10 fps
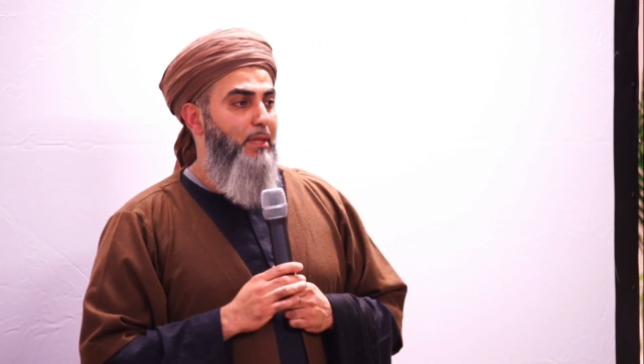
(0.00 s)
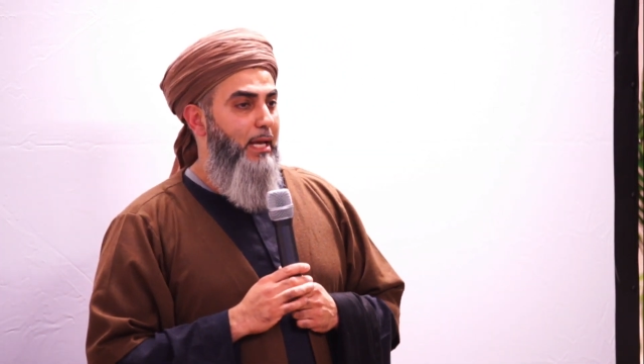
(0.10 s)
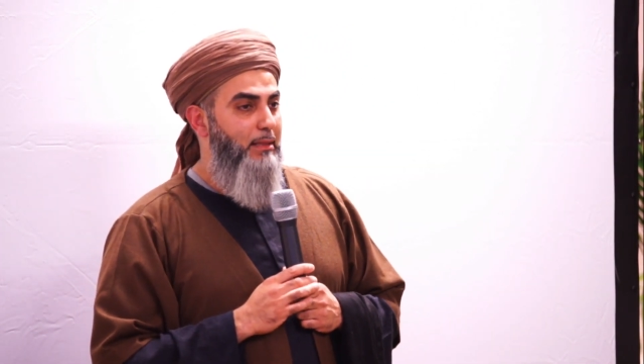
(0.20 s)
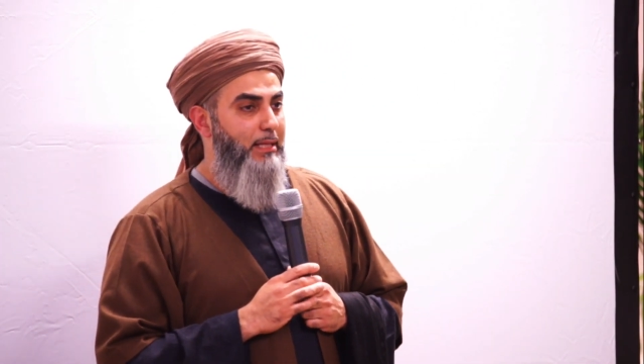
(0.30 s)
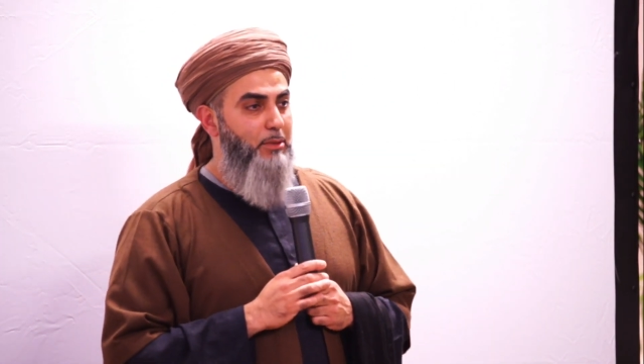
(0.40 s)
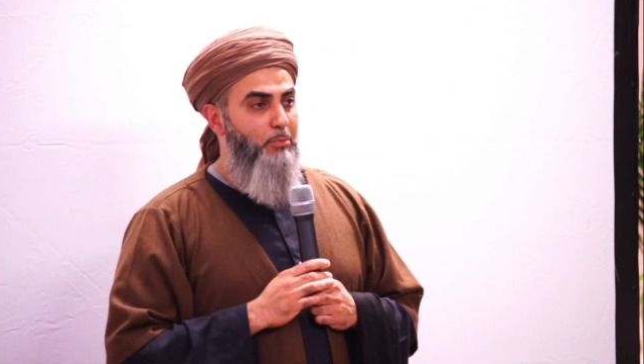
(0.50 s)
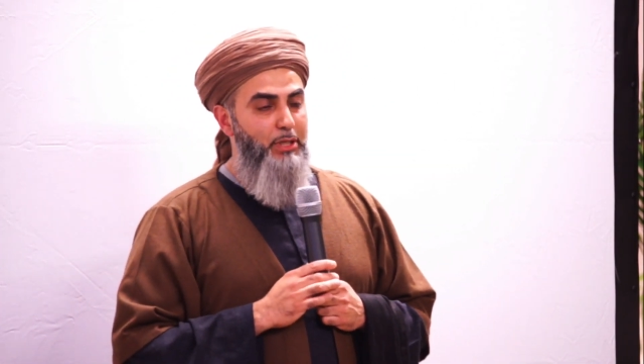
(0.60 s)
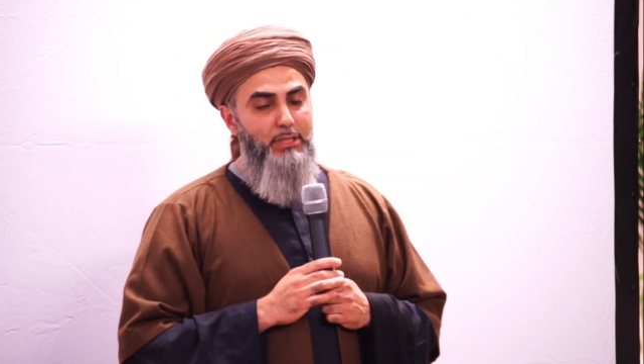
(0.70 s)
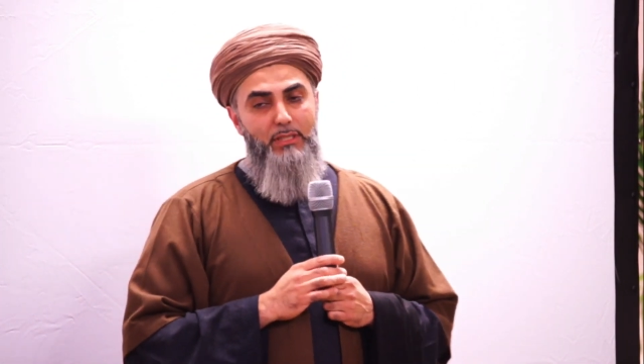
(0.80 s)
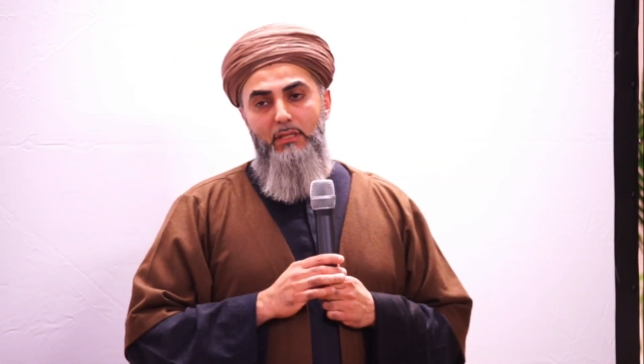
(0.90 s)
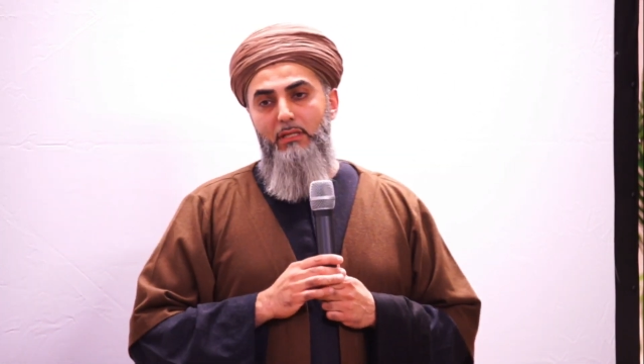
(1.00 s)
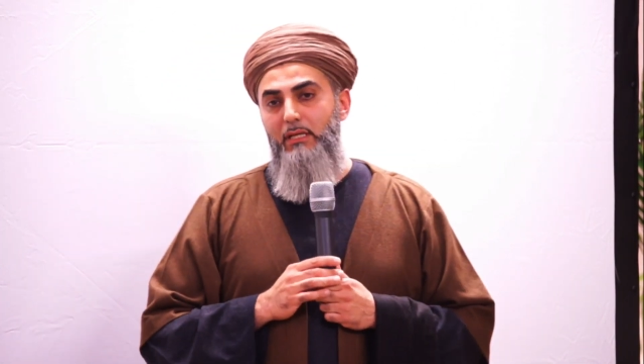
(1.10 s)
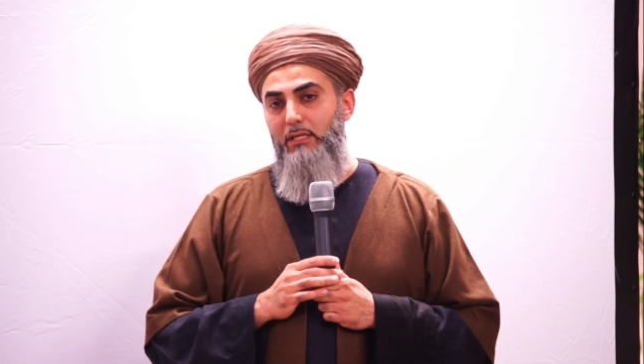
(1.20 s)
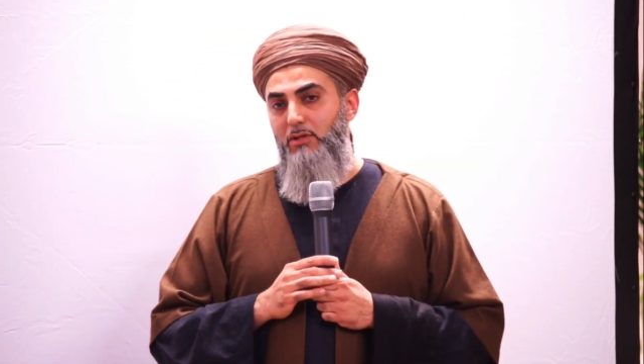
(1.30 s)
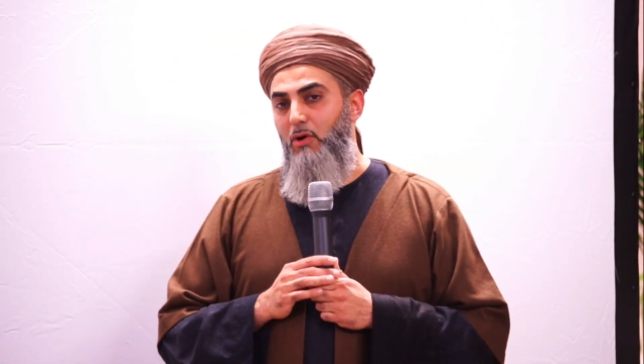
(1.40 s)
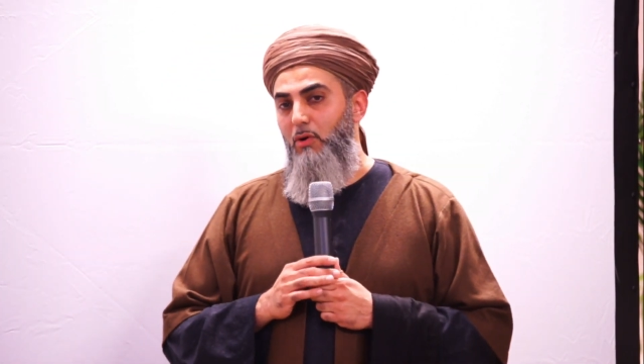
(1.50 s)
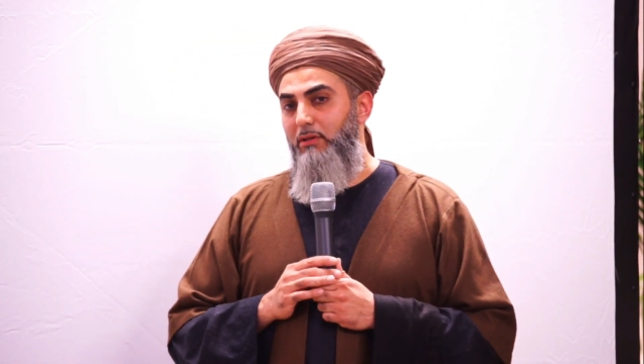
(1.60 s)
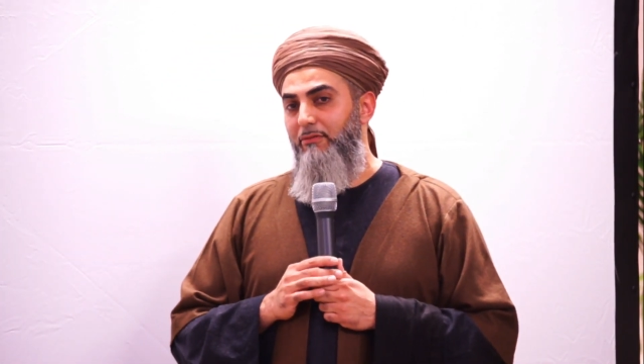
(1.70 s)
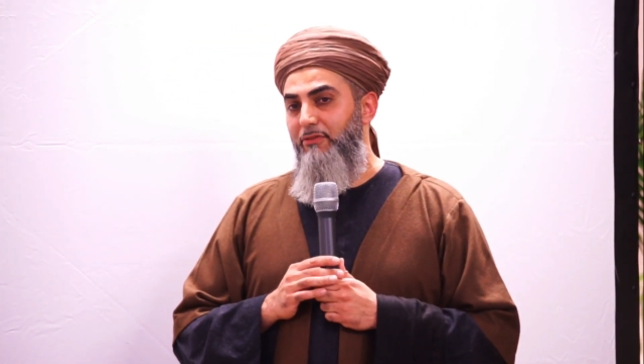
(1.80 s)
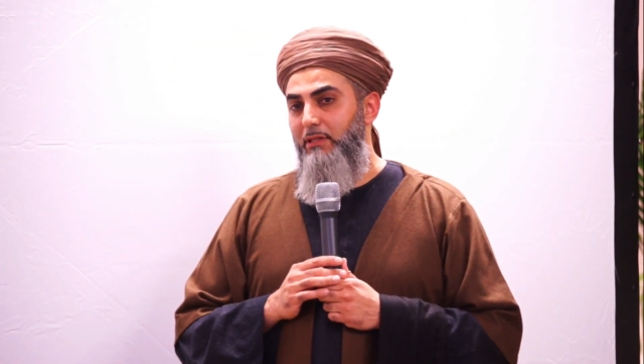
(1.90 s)
And that bridge is called
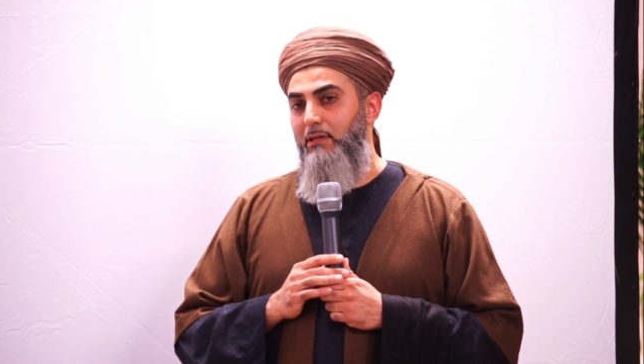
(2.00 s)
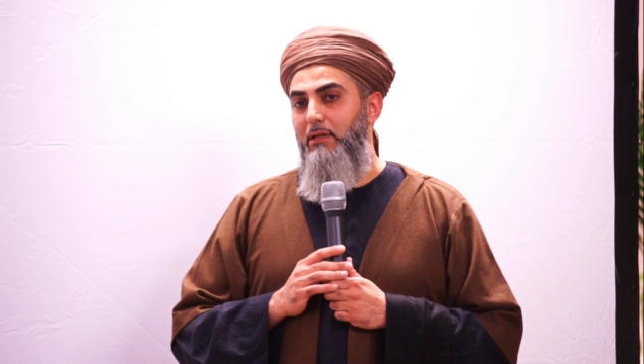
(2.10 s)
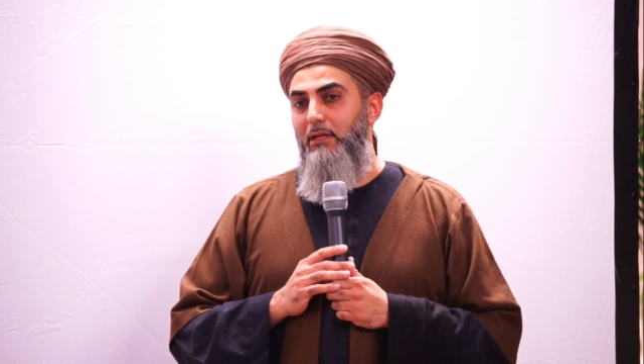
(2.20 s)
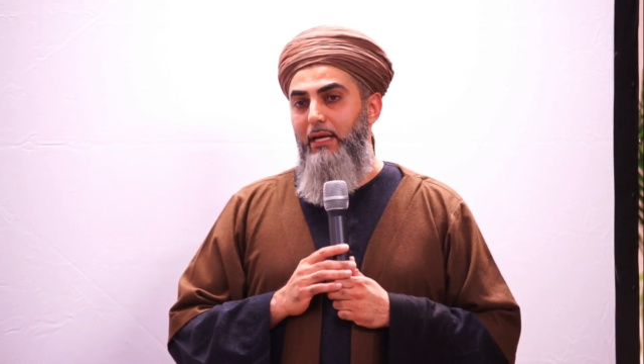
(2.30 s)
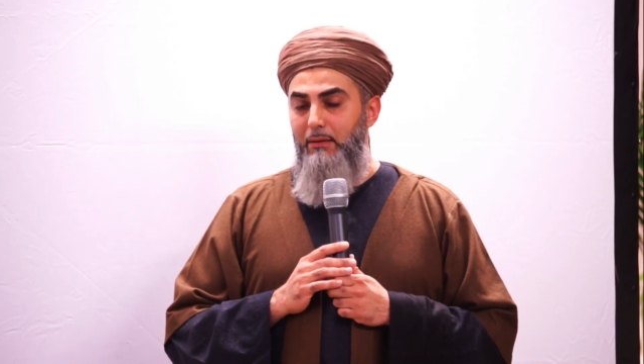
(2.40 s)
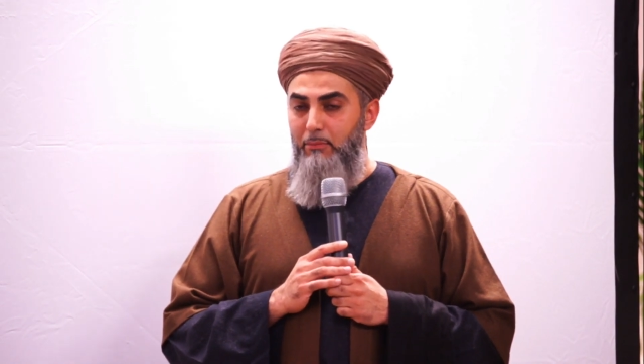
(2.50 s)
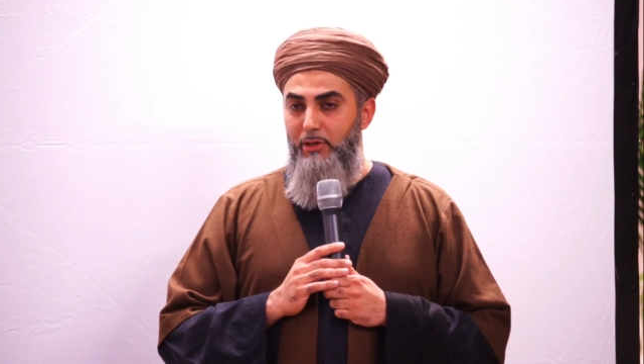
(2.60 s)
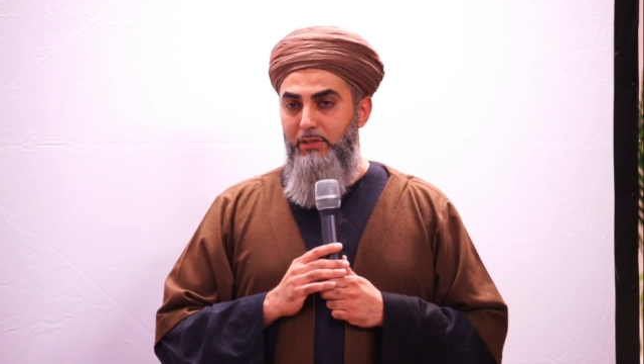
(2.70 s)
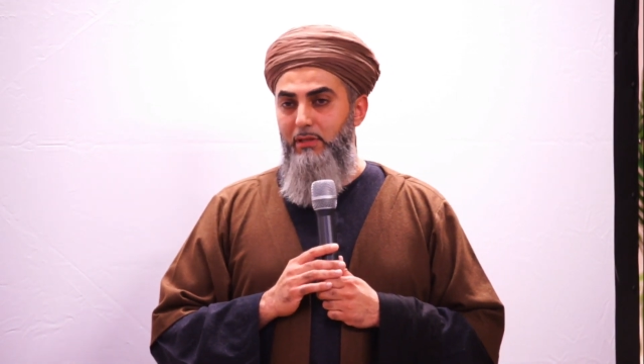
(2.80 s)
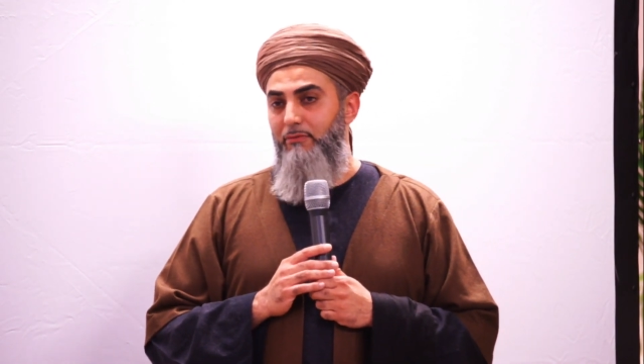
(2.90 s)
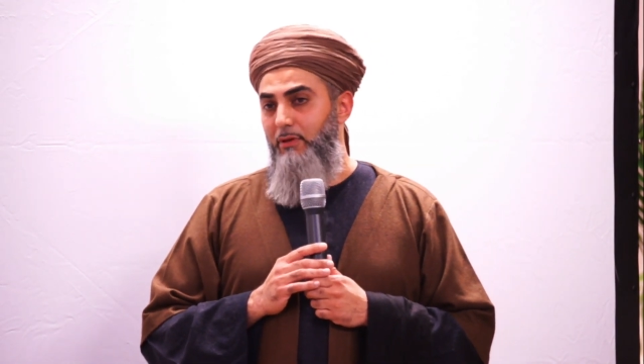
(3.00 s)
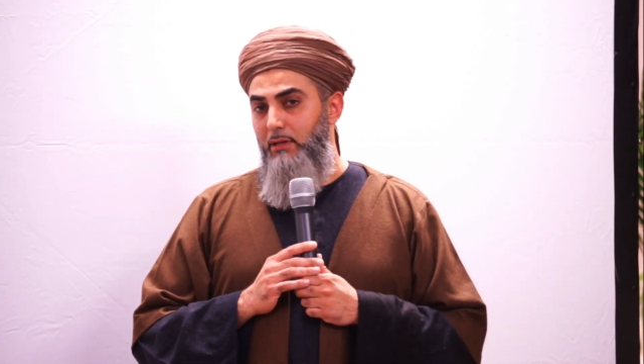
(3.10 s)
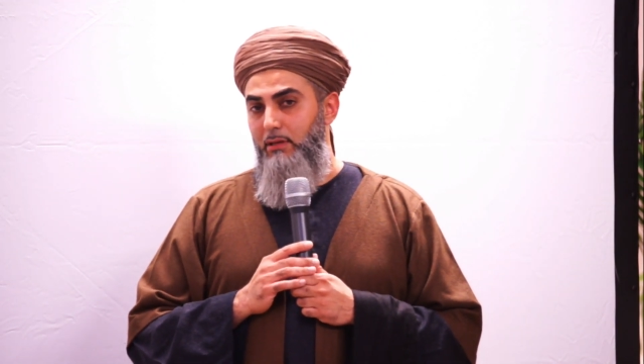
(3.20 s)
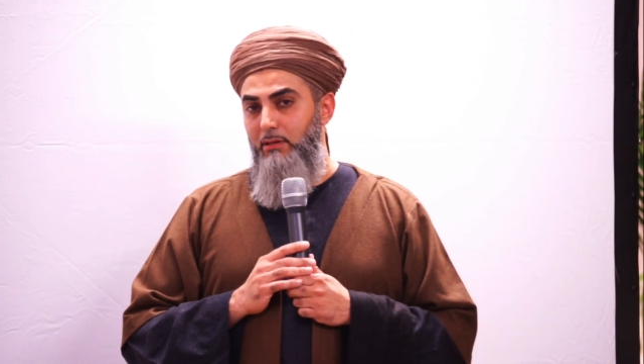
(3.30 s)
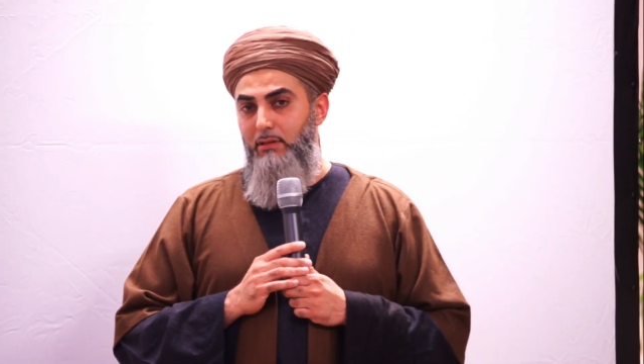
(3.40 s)
the Fadl and Mercy of Allah.